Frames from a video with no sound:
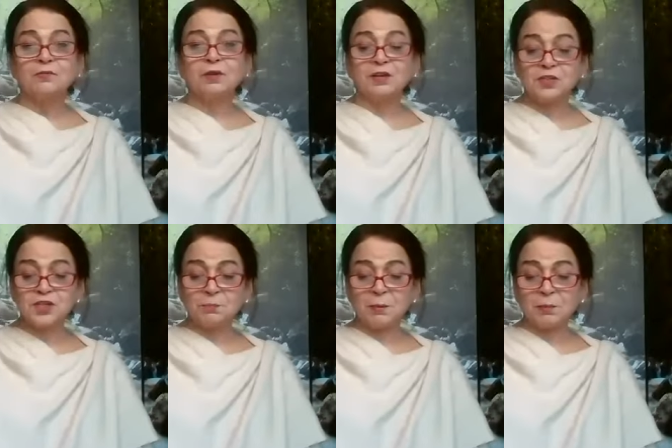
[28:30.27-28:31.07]
where
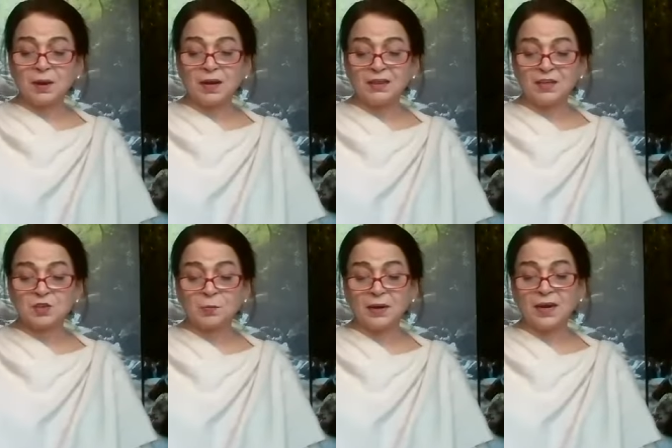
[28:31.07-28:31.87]
Rishi Piplad
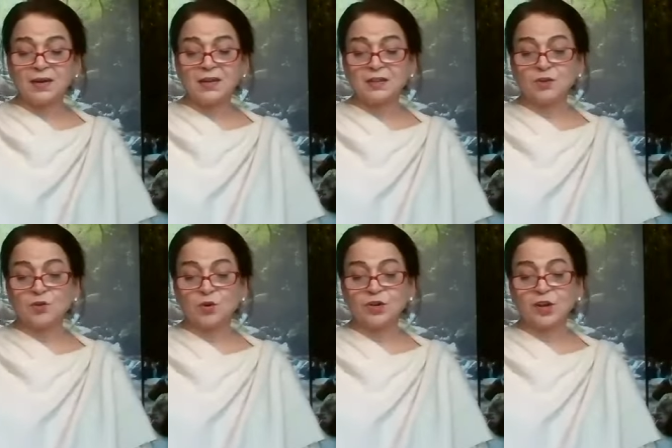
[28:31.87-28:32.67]
explained that the
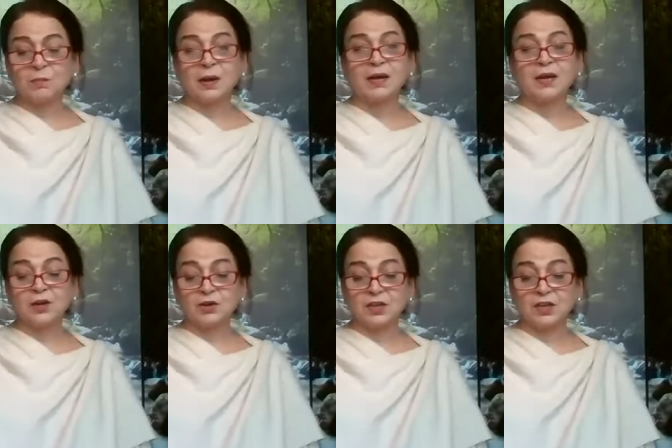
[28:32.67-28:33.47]
total
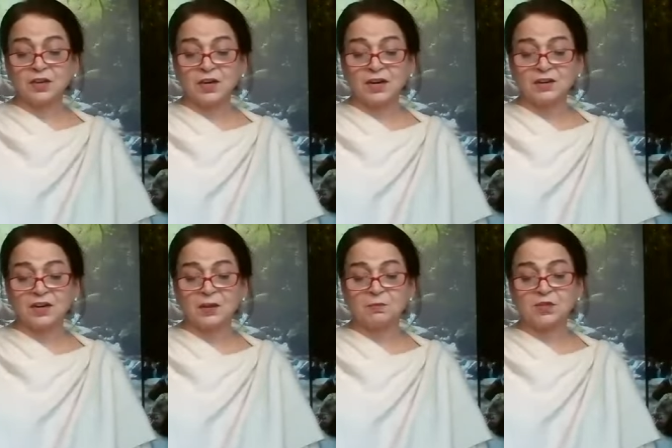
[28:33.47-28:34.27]
mind of the
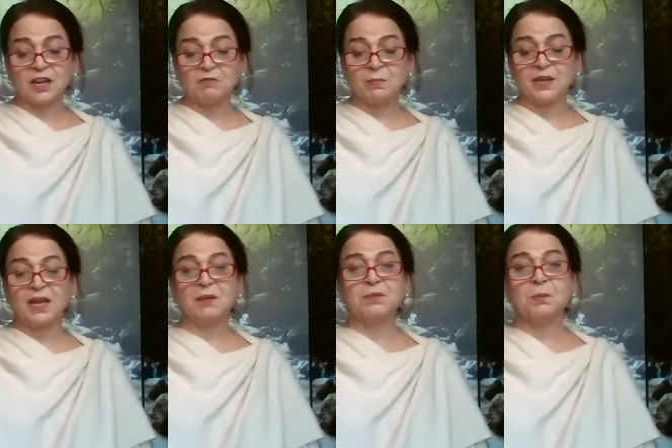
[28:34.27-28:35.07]
creator himself
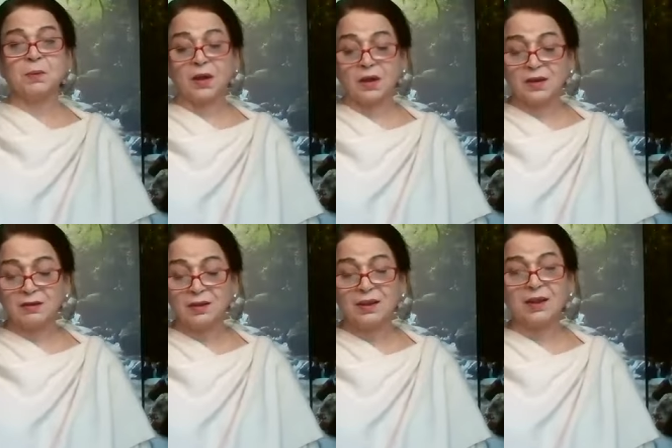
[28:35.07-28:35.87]
became the pran
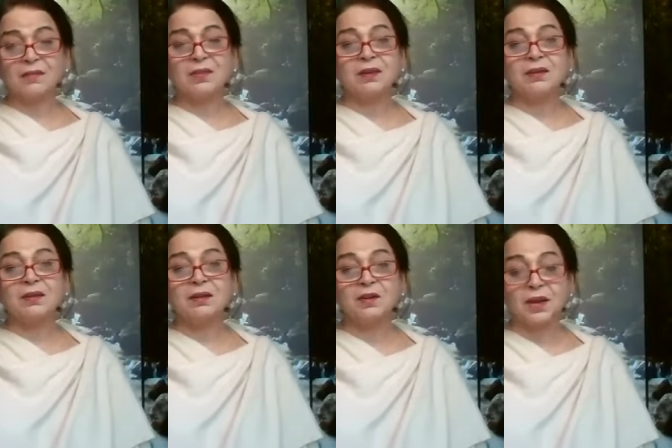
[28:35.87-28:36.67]
and
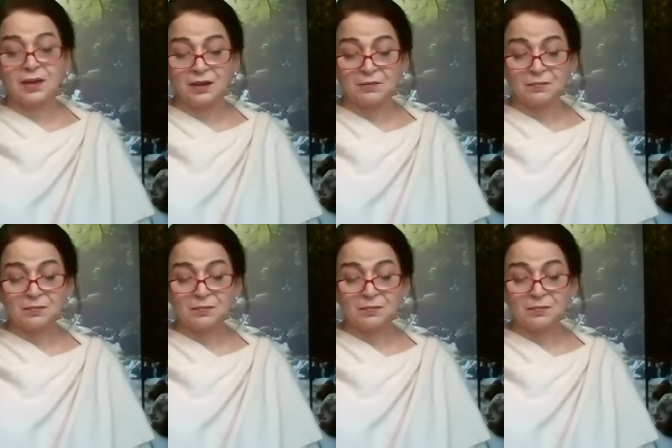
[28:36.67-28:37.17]
the, ray.